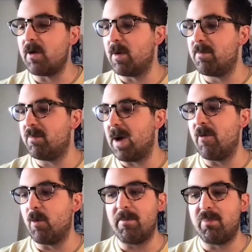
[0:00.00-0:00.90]

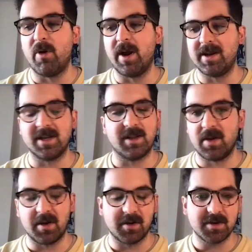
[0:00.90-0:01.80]
what point did
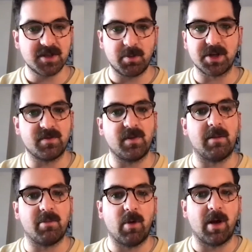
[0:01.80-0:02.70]
the switch
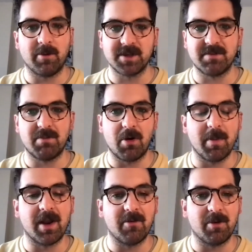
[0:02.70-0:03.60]
flip? When was the
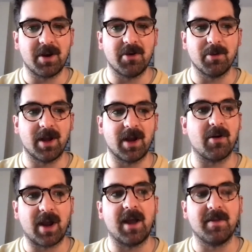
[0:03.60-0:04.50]
moment when you were like,
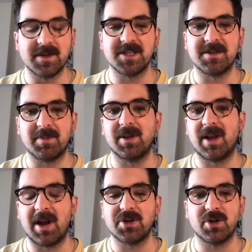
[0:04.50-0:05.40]
okay, this is something
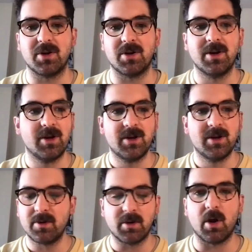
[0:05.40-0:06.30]
that I should
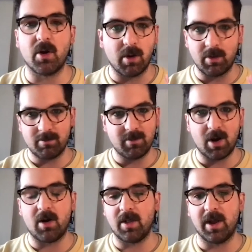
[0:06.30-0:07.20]
go
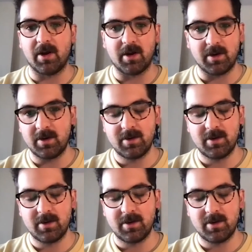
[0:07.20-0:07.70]
all in on?